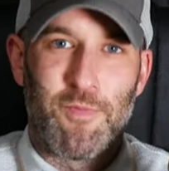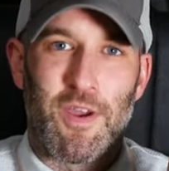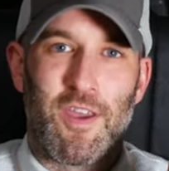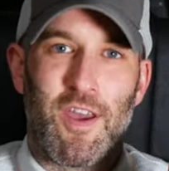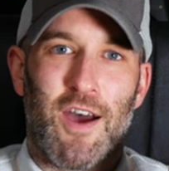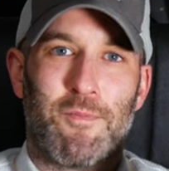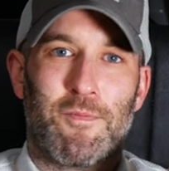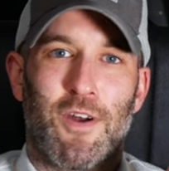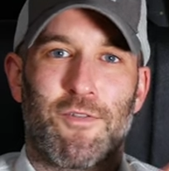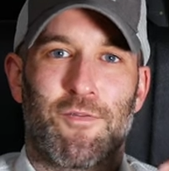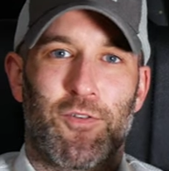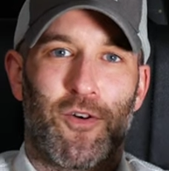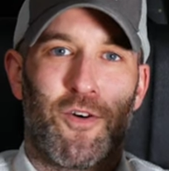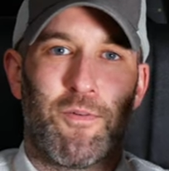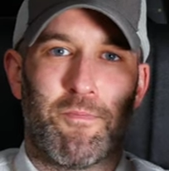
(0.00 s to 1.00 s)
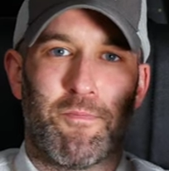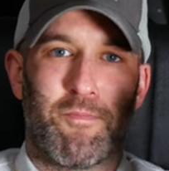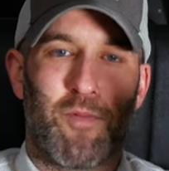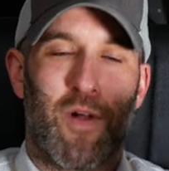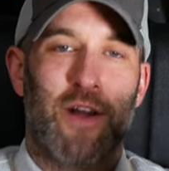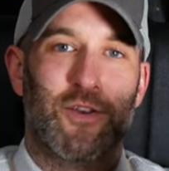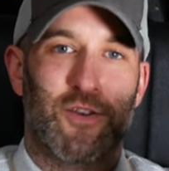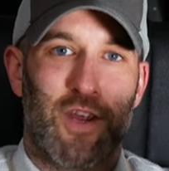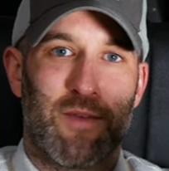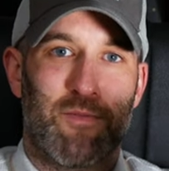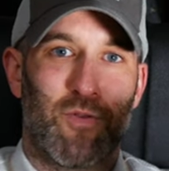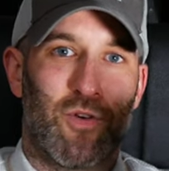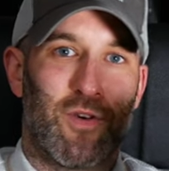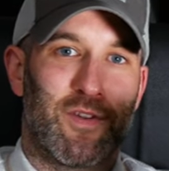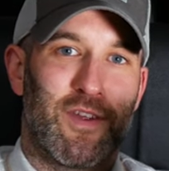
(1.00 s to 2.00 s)
my camera from landscape
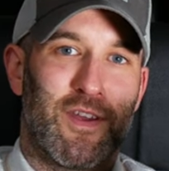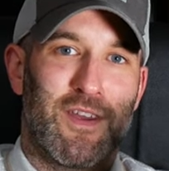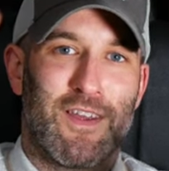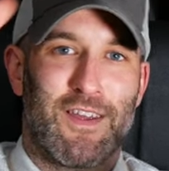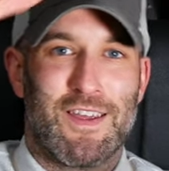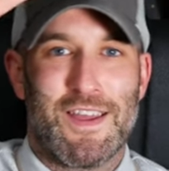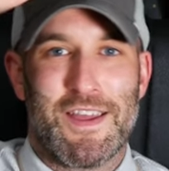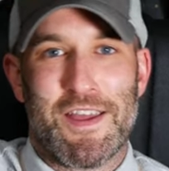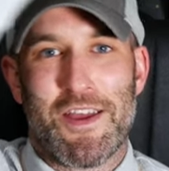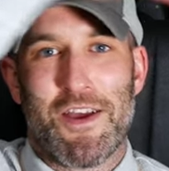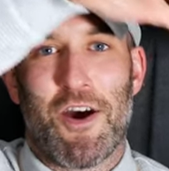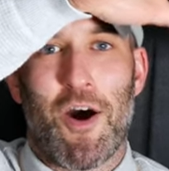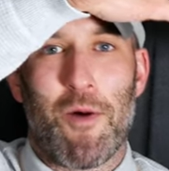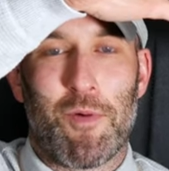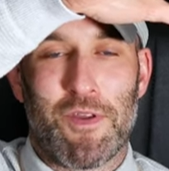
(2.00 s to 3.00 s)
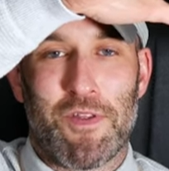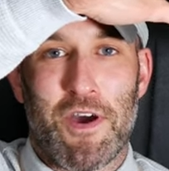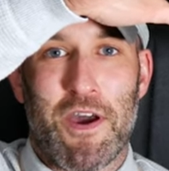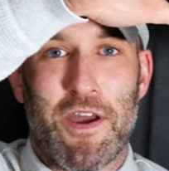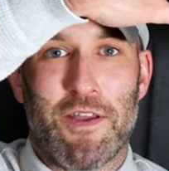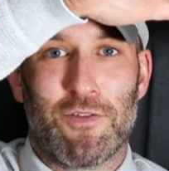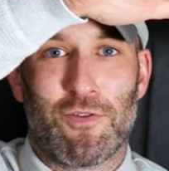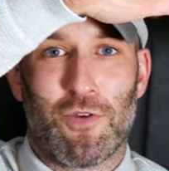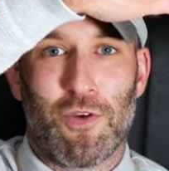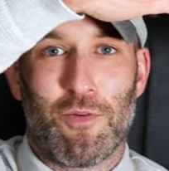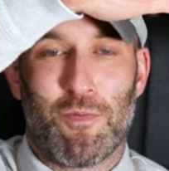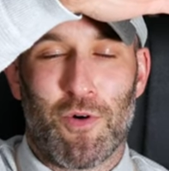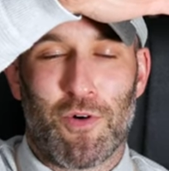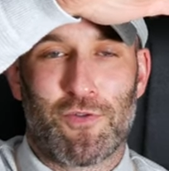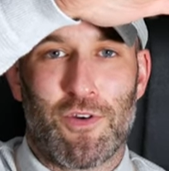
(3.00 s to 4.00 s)
mode up like that into
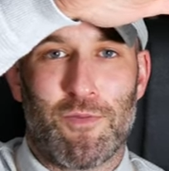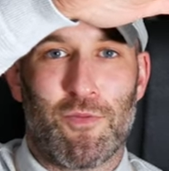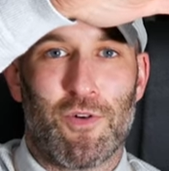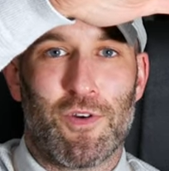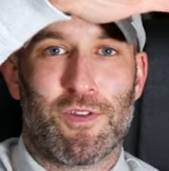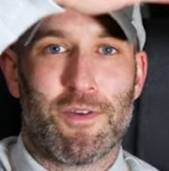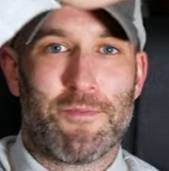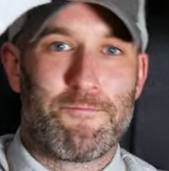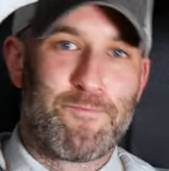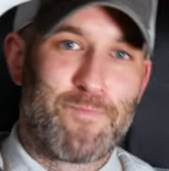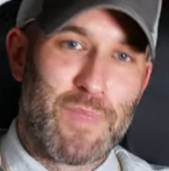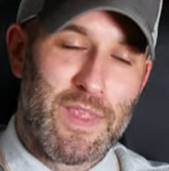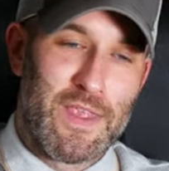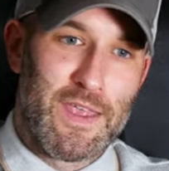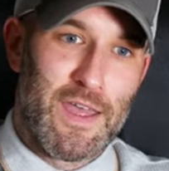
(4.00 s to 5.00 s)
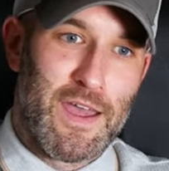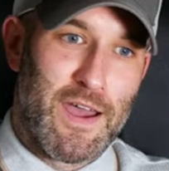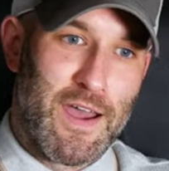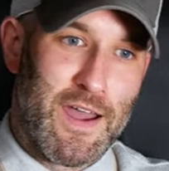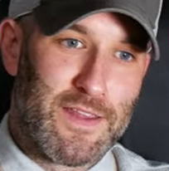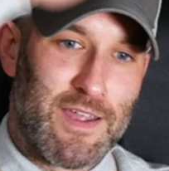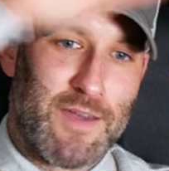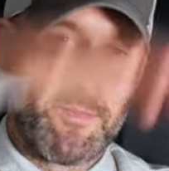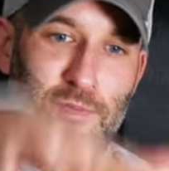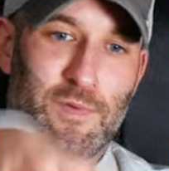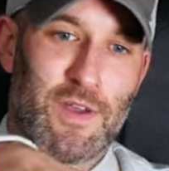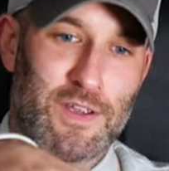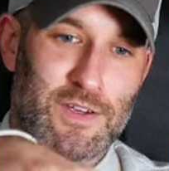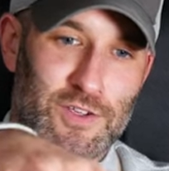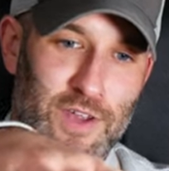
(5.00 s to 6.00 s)
portrait mode, and I'm
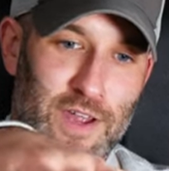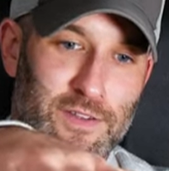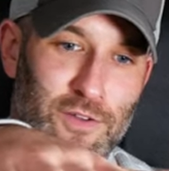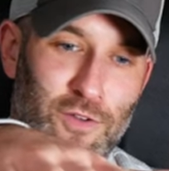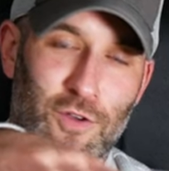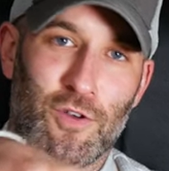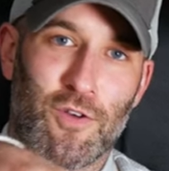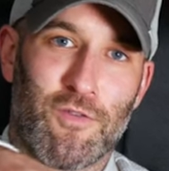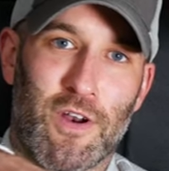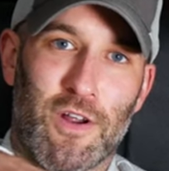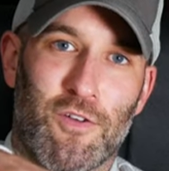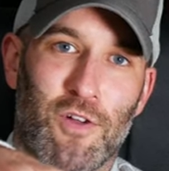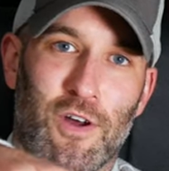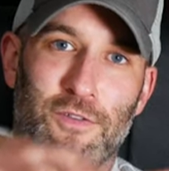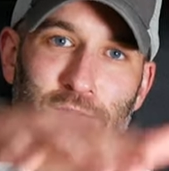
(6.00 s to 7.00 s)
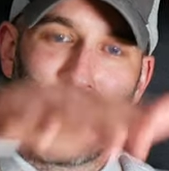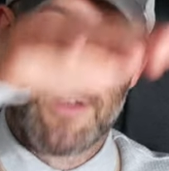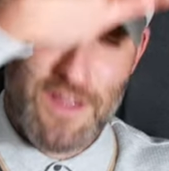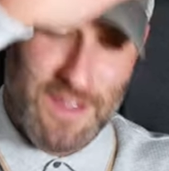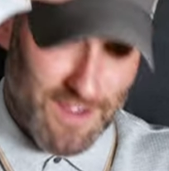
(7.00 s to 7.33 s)
standing looking over a cliff,